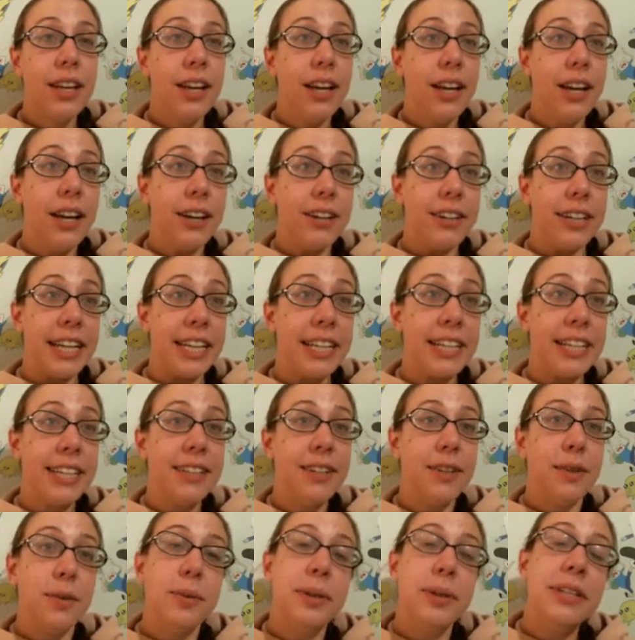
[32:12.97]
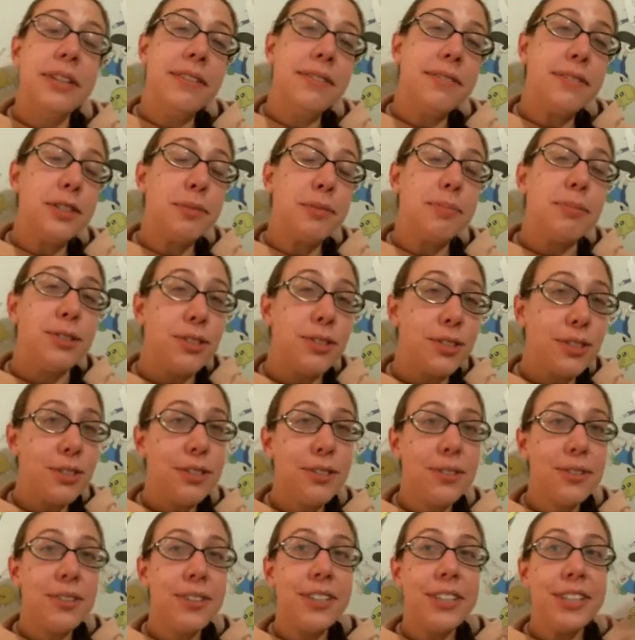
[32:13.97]
All right, we've
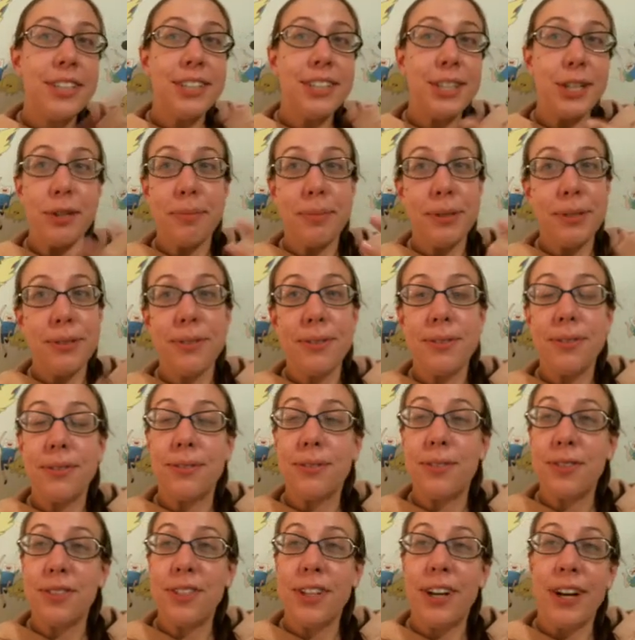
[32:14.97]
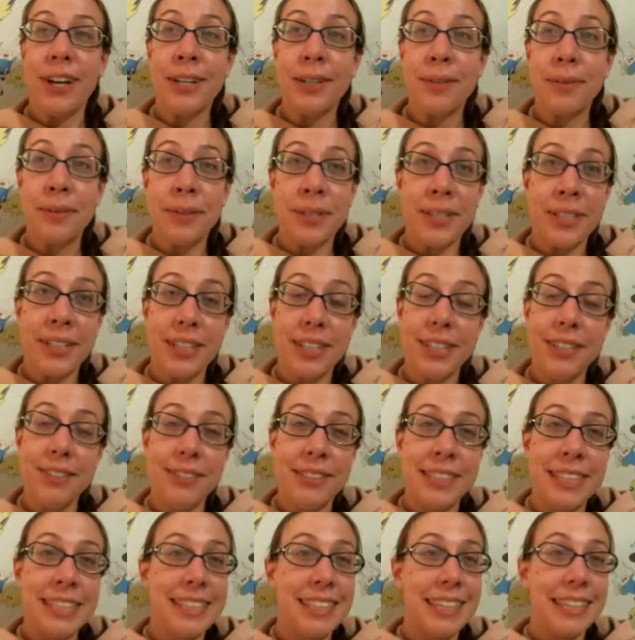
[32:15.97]
obscured our beautiful artwork
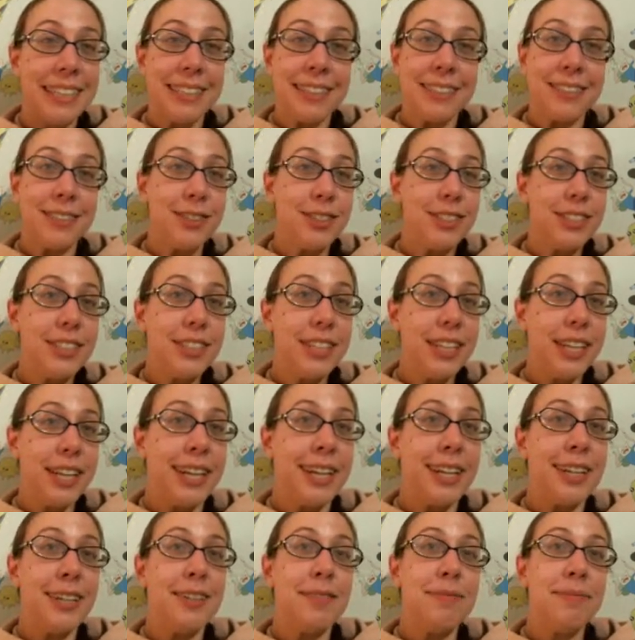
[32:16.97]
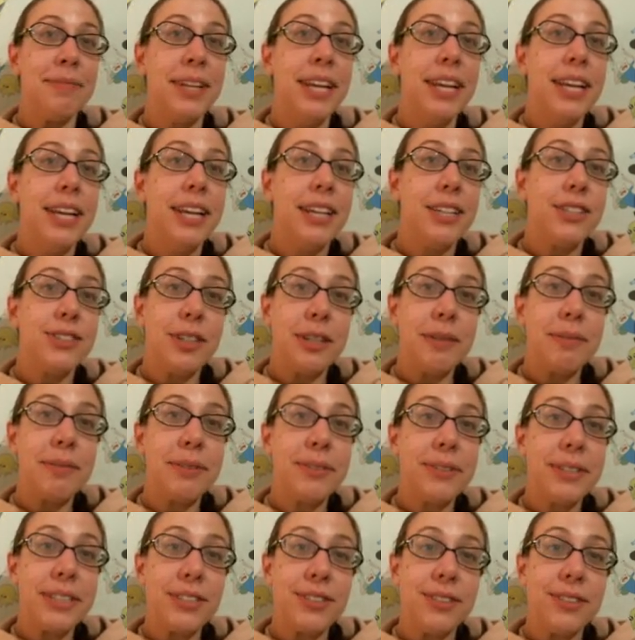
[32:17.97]
using letters. So I'm
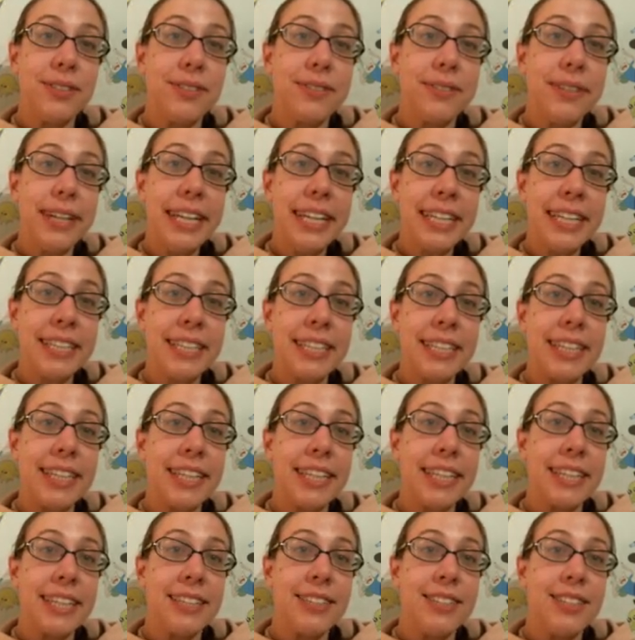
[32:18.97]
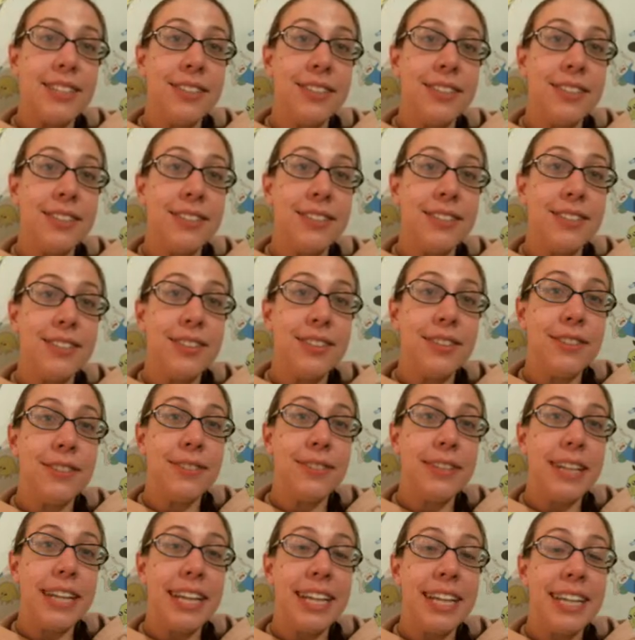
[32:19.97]
going to right click and choose
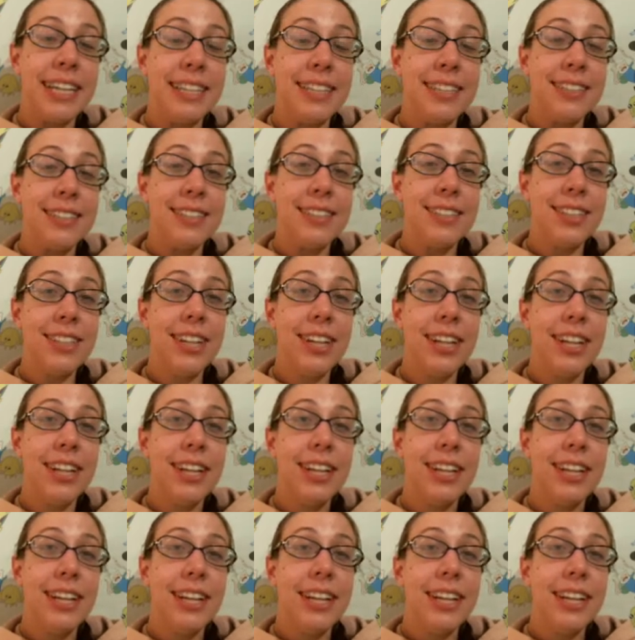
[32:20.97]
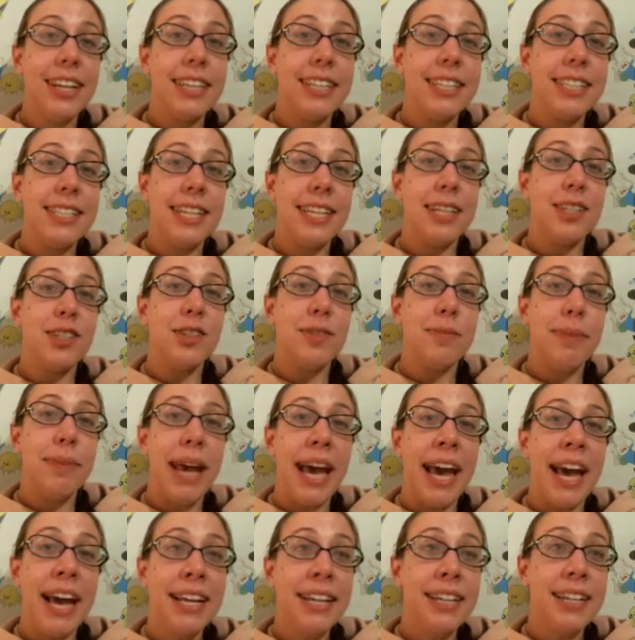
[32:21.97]
Arrange, Send to
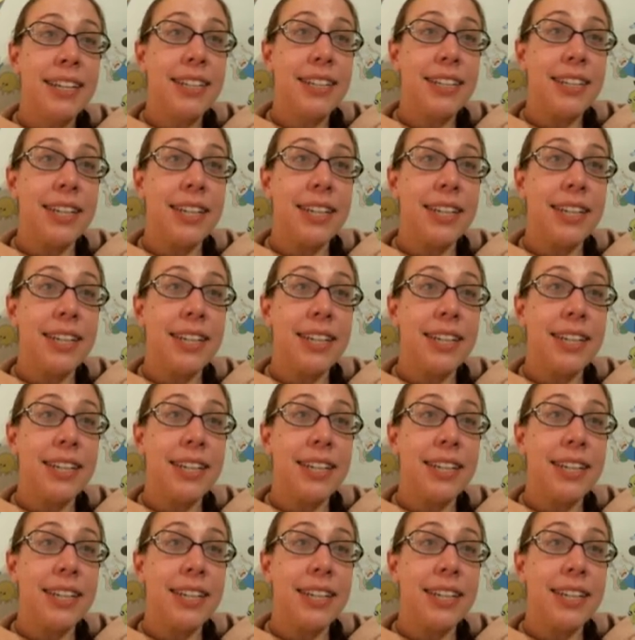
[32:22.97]
Back.